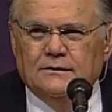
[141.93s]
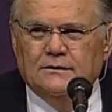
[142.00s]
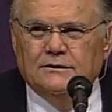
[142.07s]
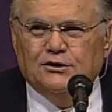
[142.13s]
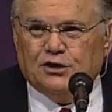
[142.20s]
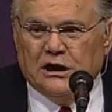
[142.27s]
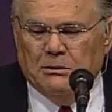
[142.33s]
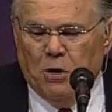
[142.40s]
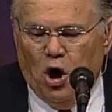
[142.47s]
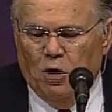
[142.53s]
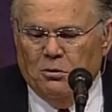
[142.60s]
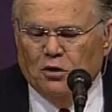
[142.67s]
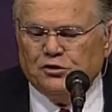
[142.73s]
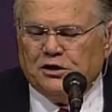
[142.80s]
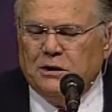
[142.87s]
Seem
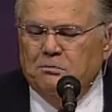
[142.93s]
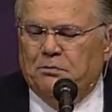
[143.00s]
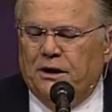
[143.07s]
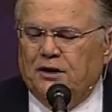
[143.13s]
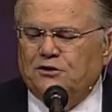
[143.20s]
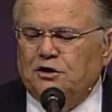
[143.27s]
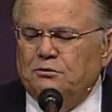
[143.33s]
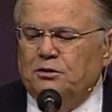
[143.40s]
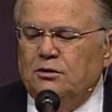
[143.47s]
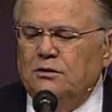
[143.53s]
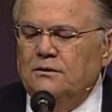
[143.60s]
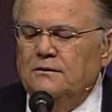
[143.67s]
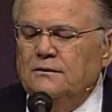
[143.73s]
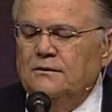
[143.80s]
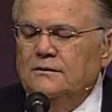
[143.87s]
almost impossible?
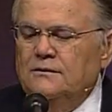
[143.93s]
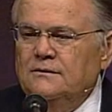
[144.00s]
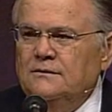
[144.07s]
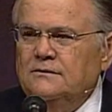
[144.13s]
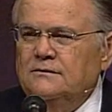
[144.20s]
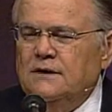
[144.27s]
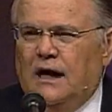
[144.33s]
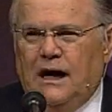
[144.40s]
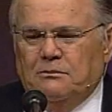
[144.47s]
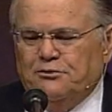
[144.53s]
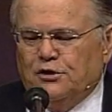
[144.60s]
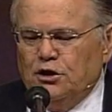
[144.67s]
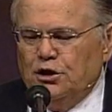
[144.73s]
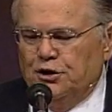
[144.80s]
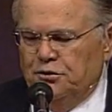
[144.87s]

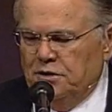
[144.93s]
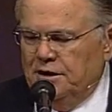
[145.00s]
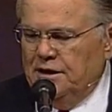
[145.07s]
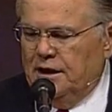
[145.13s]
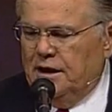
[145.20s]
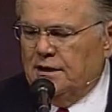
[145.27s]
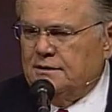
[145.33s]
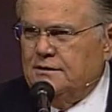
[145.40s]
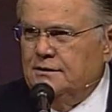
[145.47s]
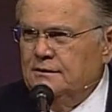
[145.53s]
Absolutely not.